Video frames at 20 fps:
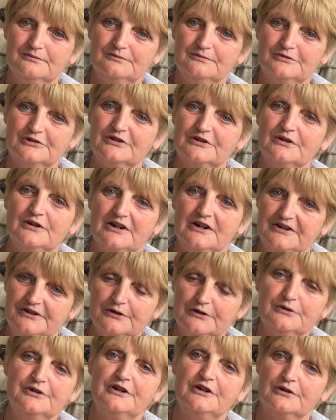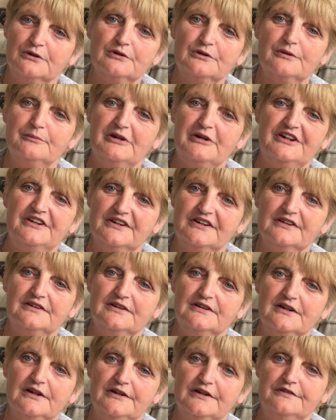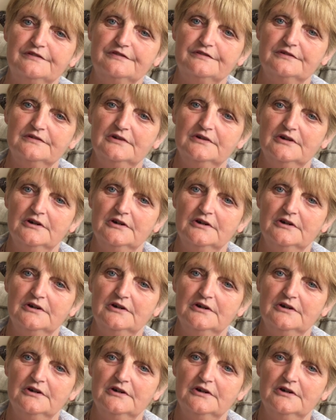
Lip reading: But I know you're going to make it in life.